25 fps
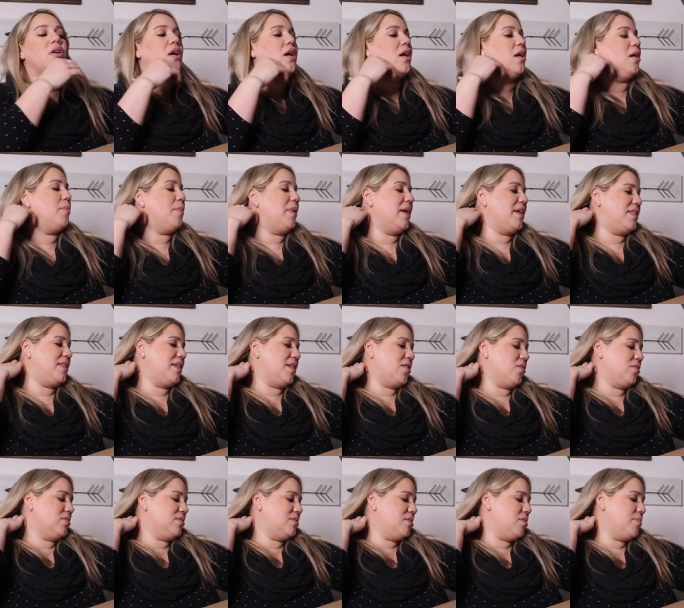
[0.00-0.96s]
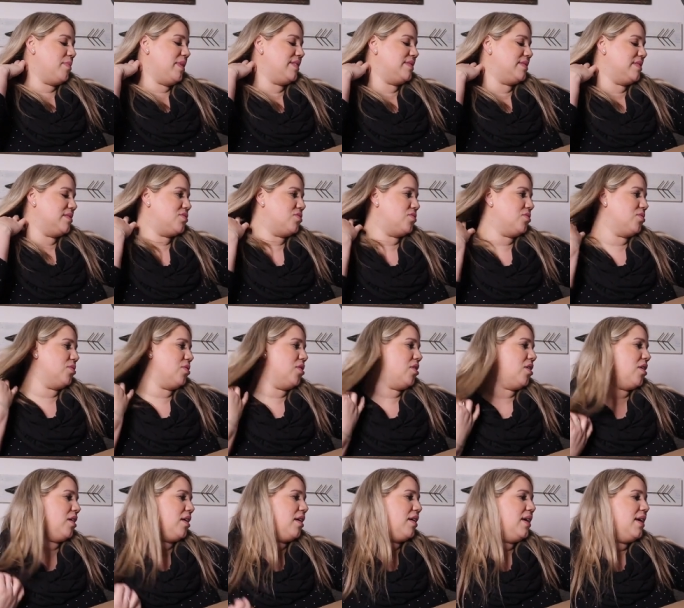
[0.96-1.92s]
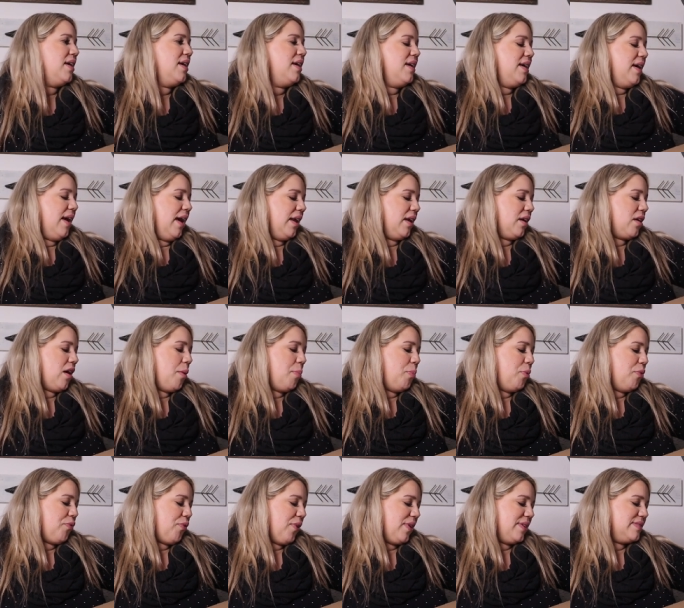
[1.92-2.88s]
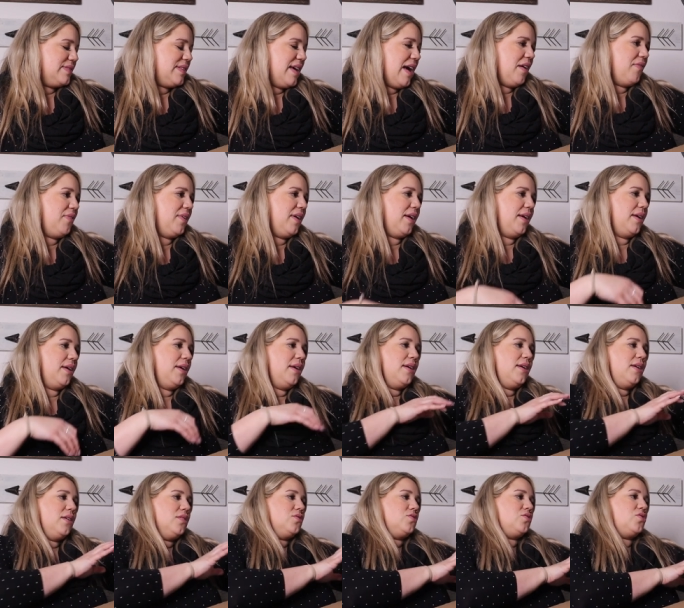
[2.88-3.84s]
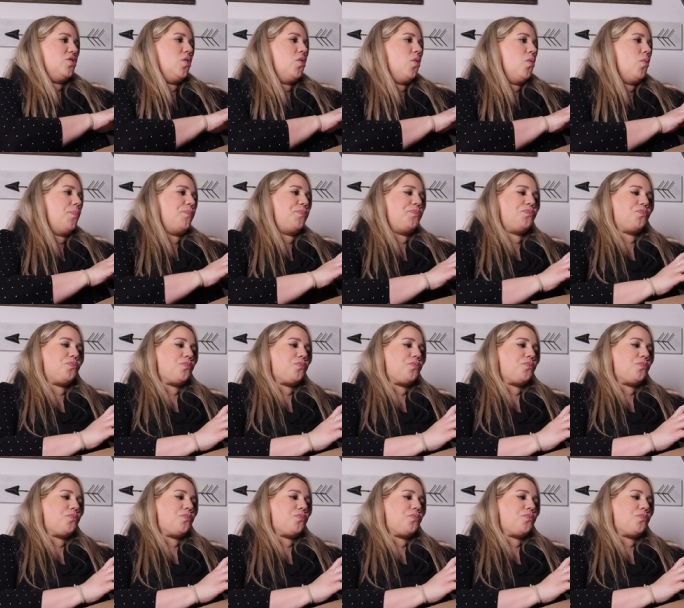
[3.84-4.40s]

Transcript: Um, I think also my sister-in-law and a couple friends have it. So